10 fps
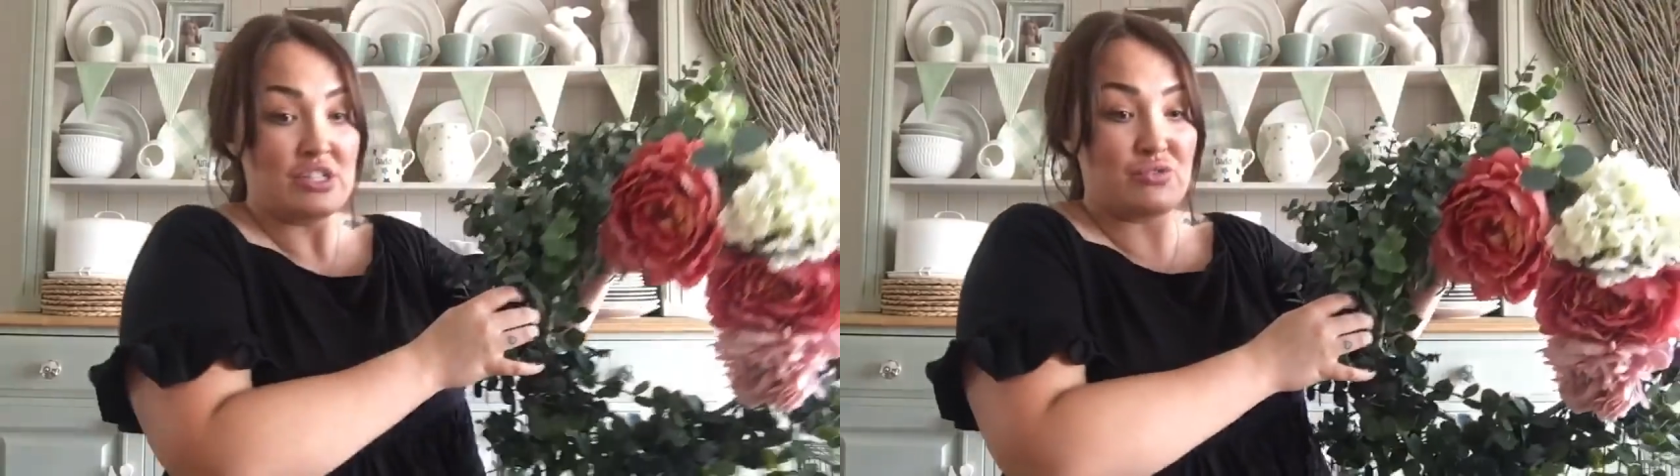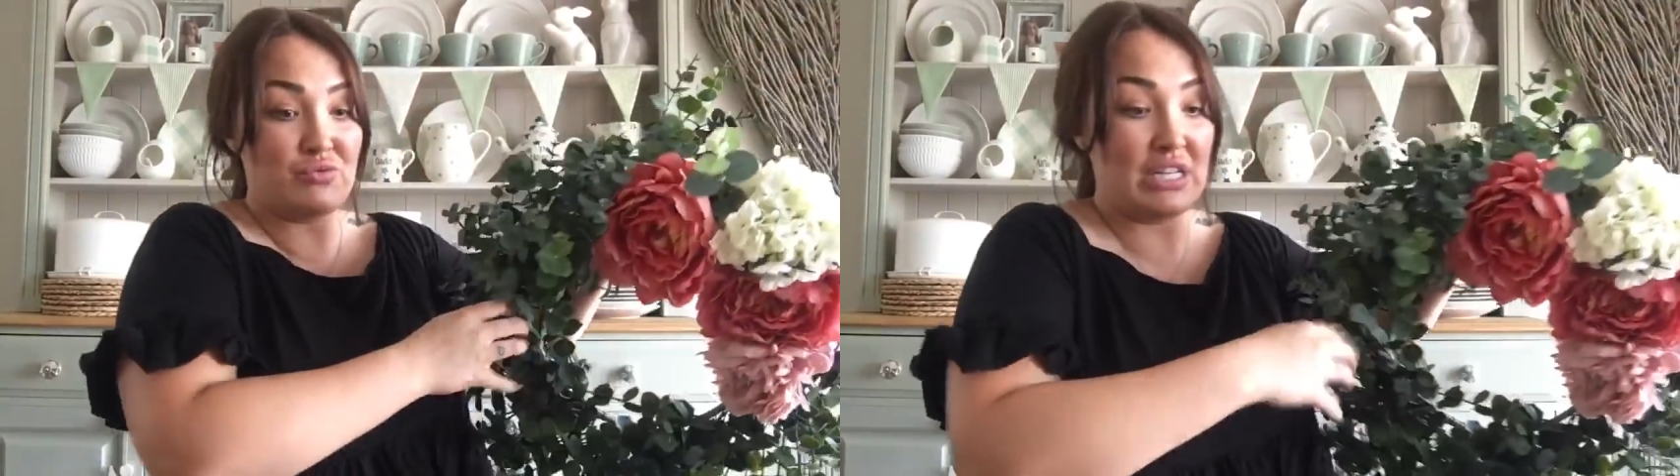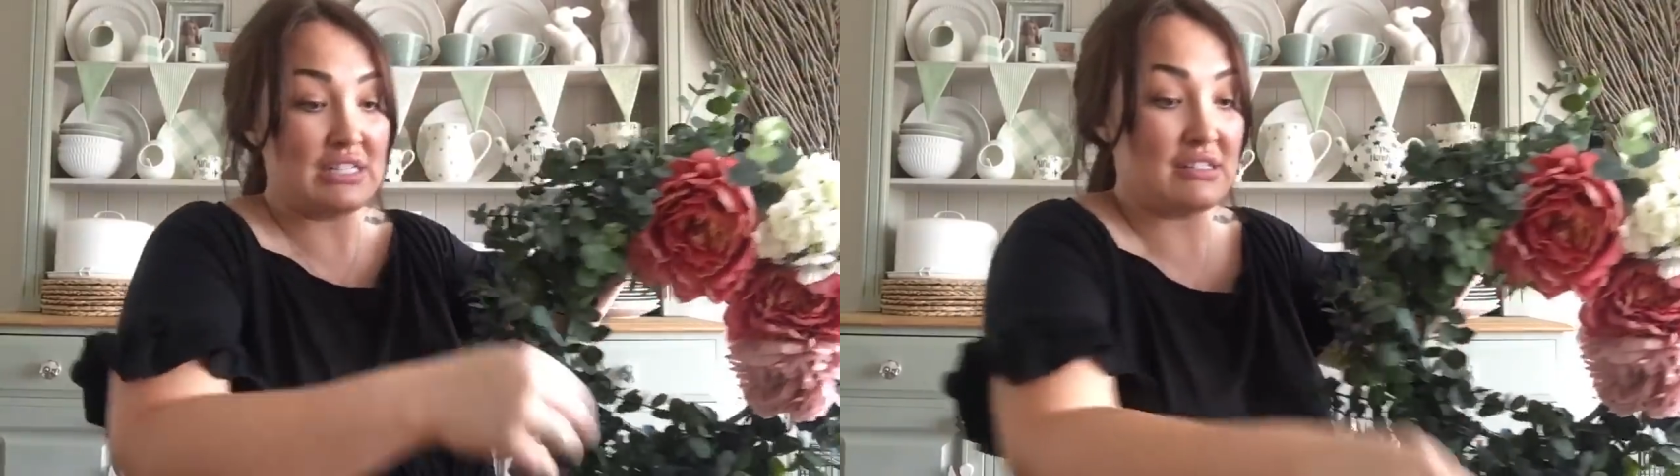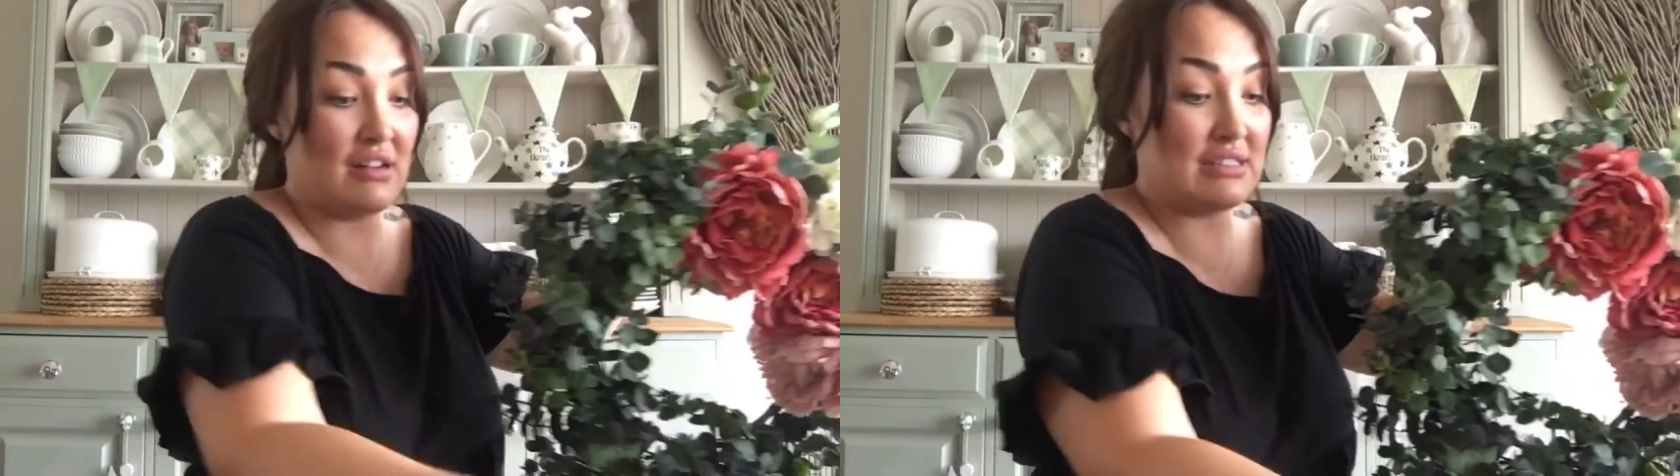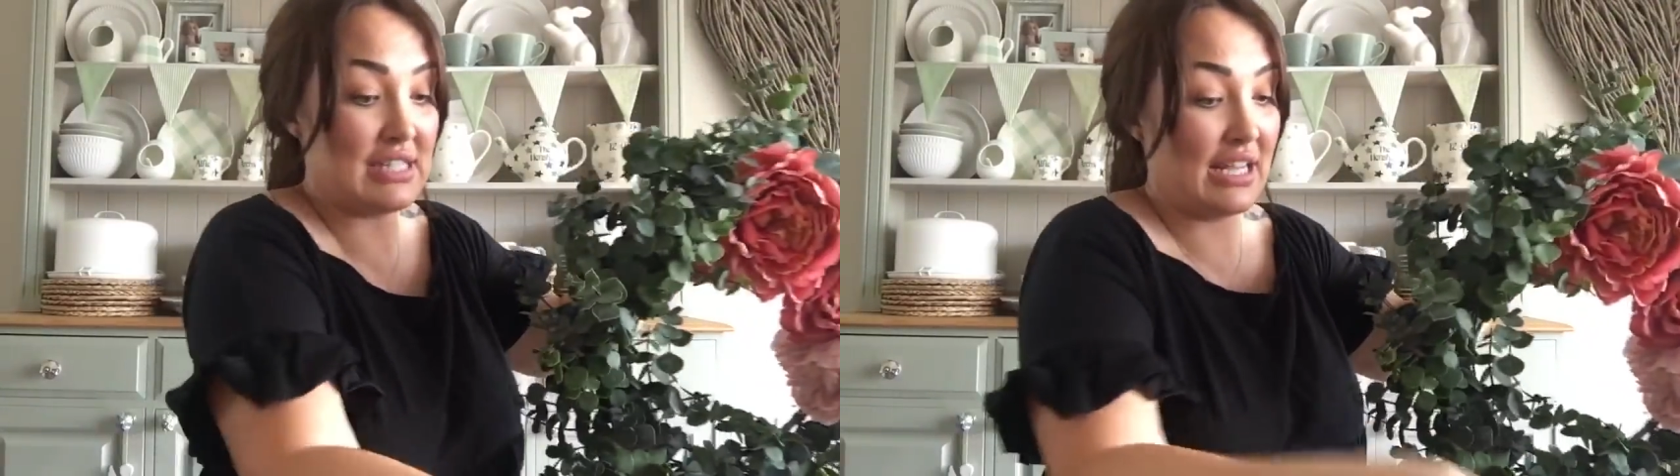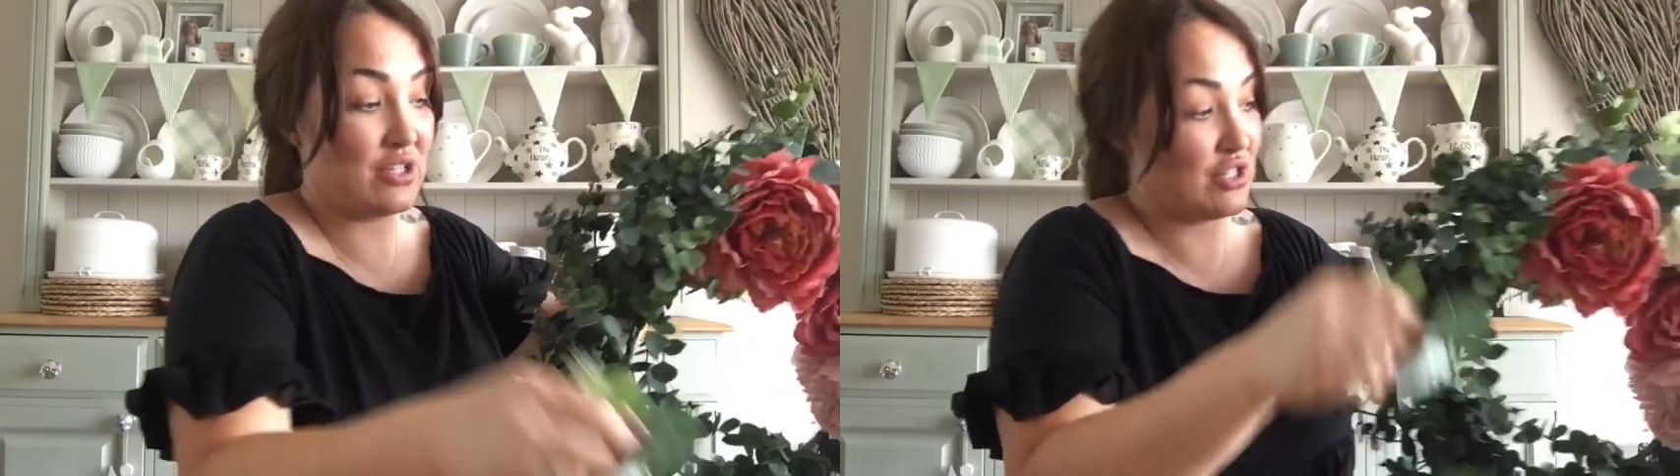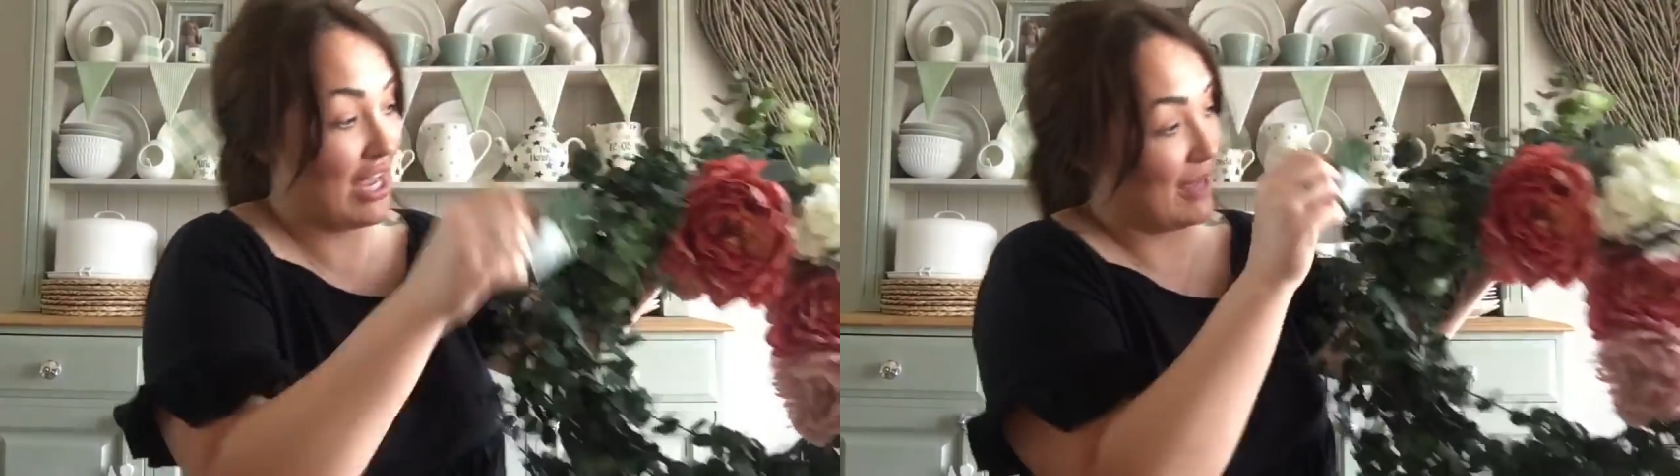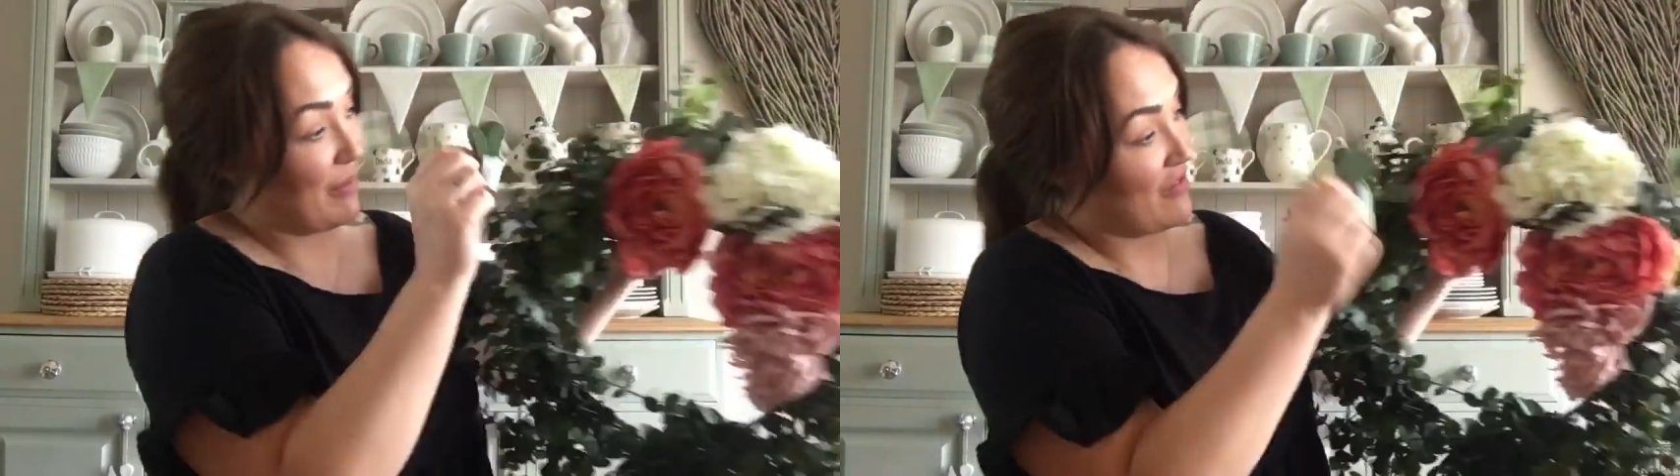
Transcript: It's really starting to take shape.